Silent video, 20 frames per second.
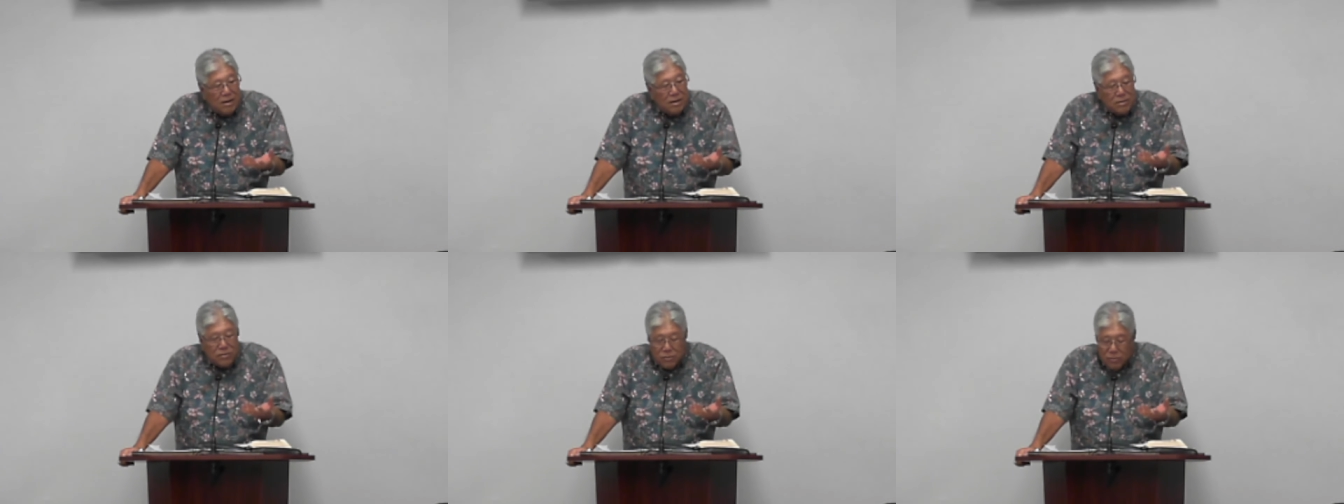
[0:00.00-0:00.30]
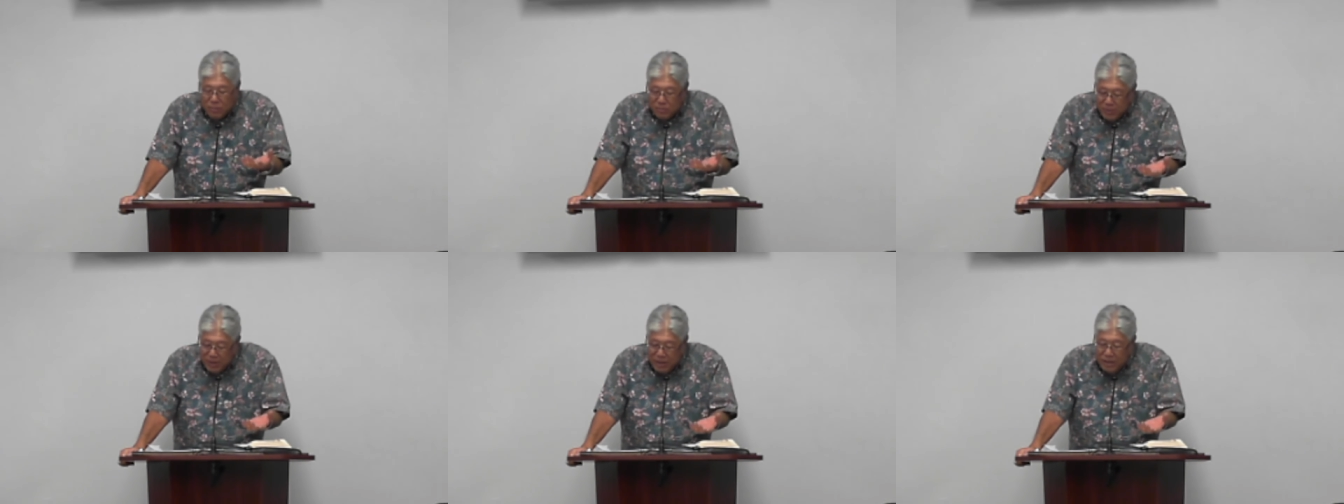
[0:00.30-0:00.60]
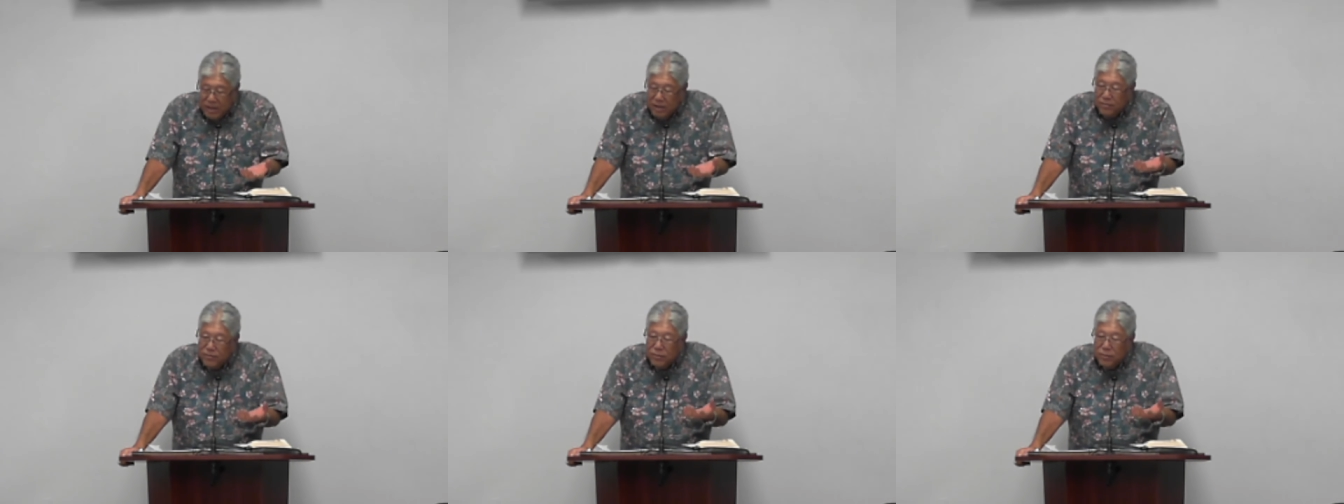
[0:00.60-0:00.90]
And, you know,
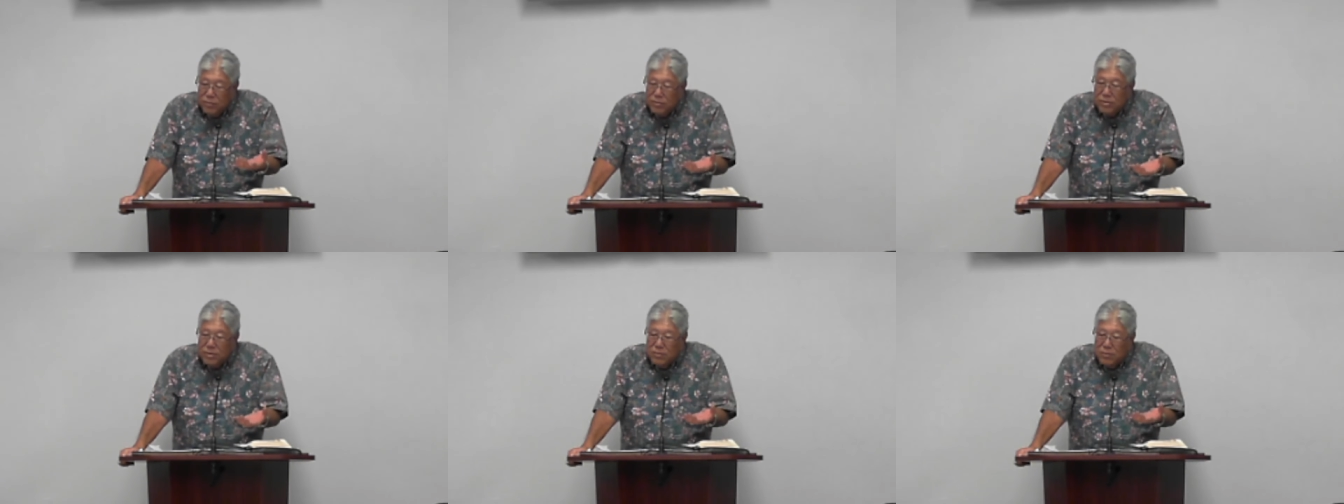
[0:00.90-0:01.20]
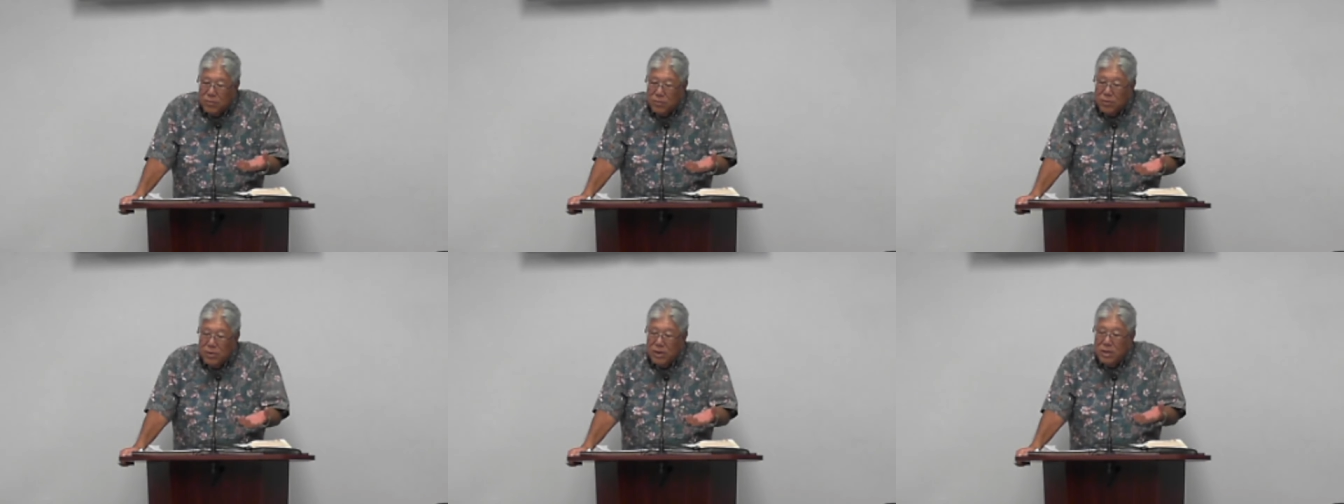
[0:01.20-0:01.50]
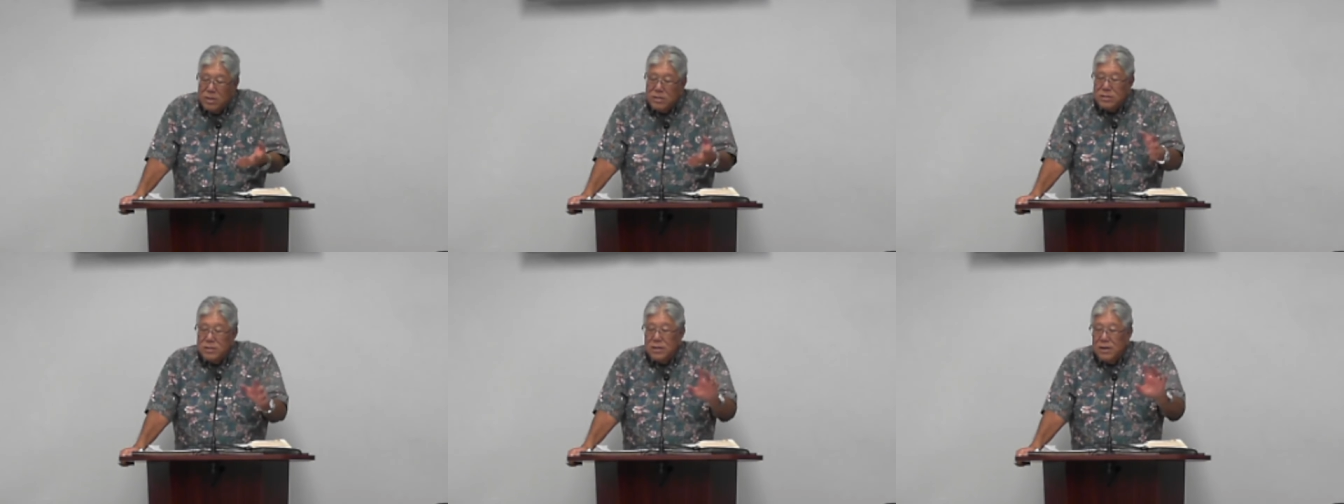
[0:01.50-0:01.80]
many have heard the
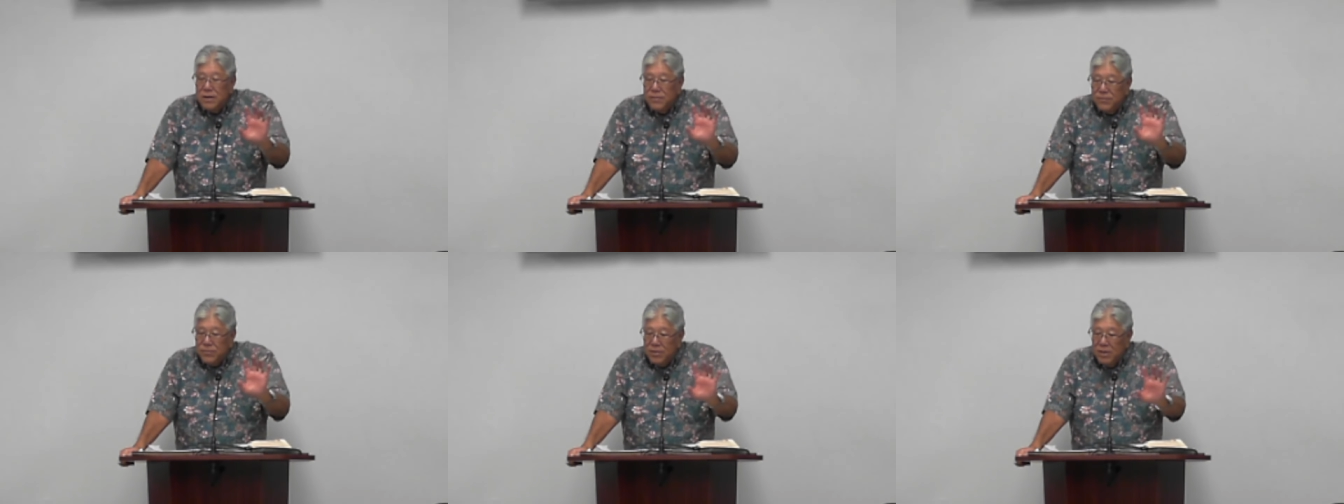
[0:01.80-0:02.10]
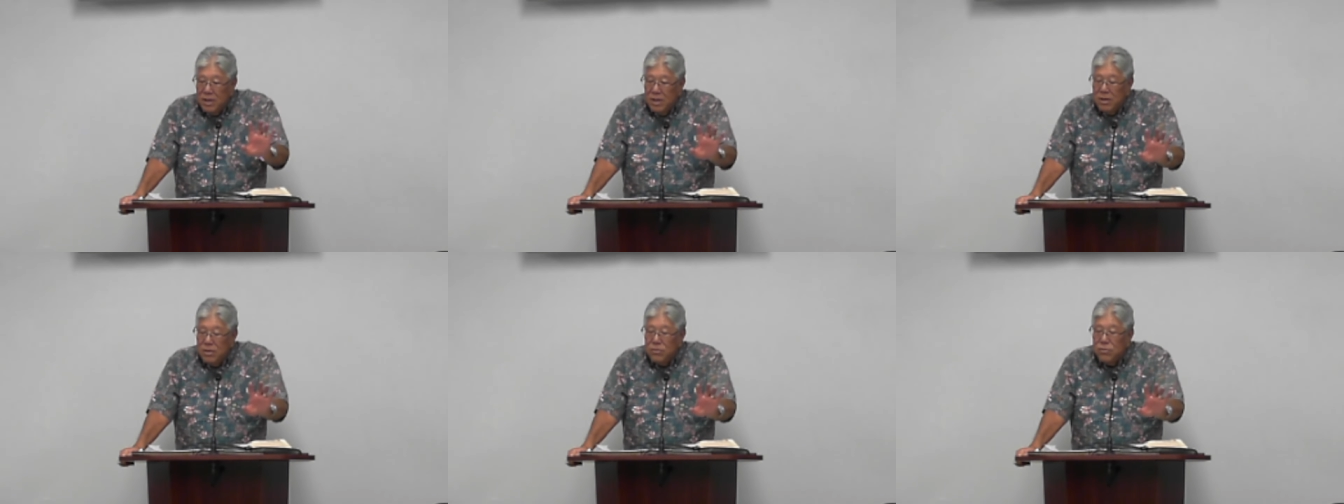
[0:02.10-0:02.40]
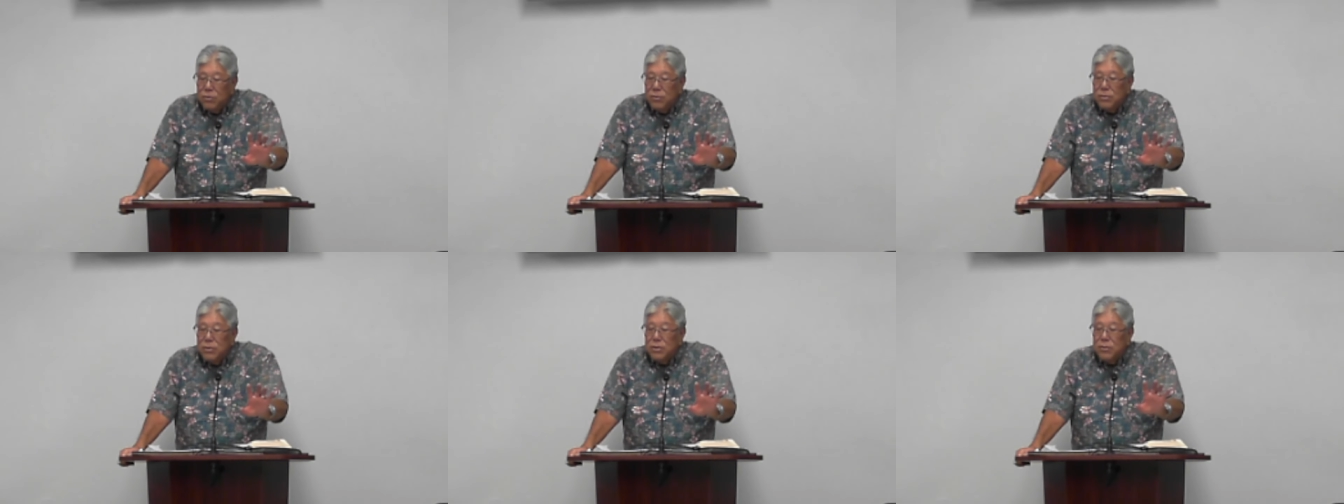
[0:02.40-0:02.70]
warnings, yet have
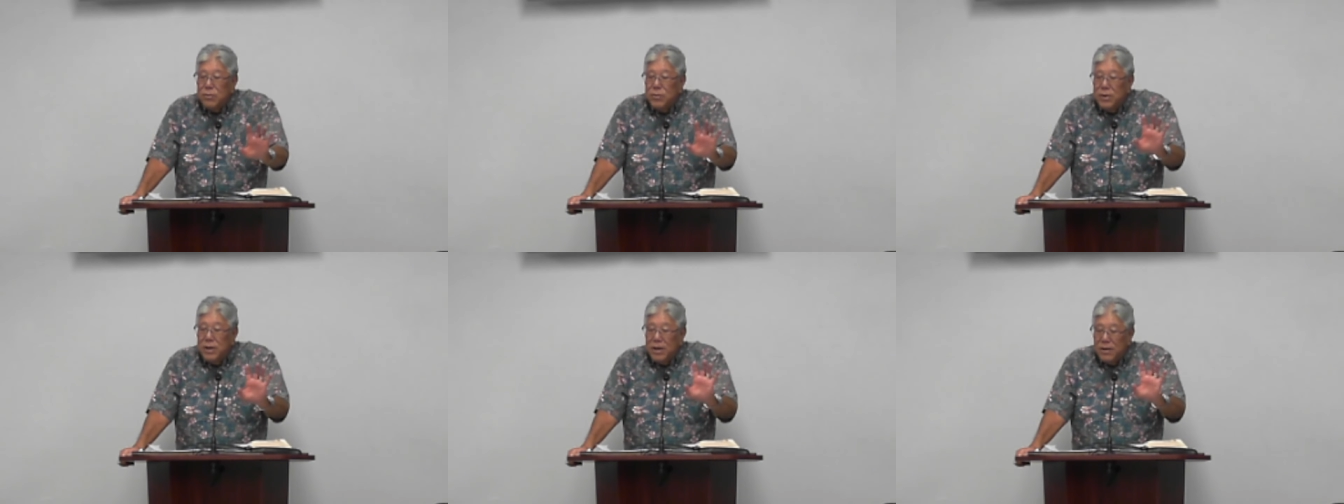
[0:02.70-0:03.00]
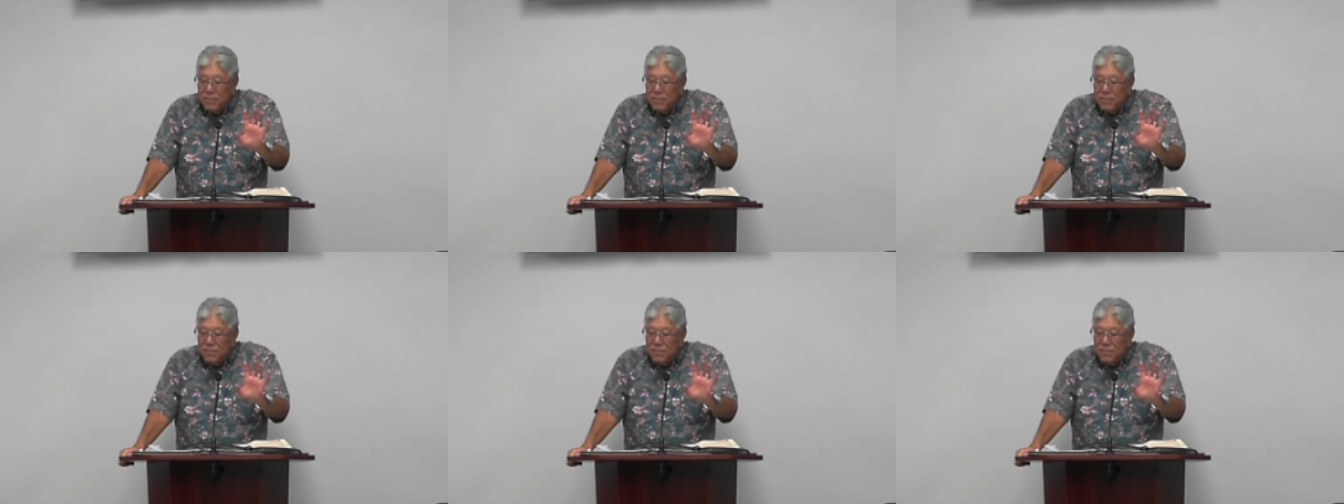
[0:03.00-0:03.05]
turned away,